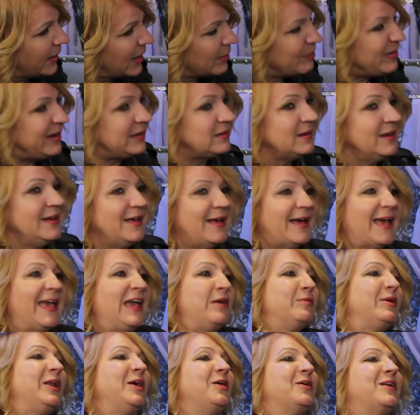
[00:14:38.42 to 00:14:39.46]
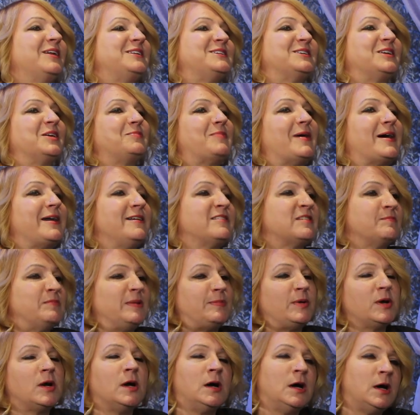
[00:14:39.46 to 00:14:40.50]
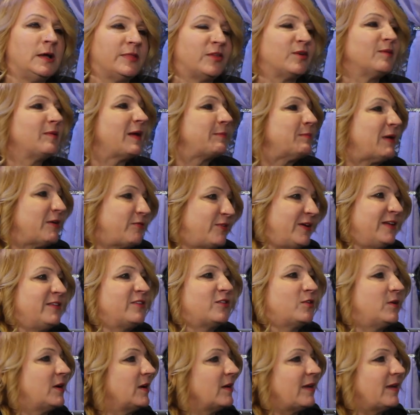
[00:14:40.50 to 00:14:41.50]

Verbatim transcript: I mean, I hate when I go to dinner parties and people go, oh, they're like, my friends are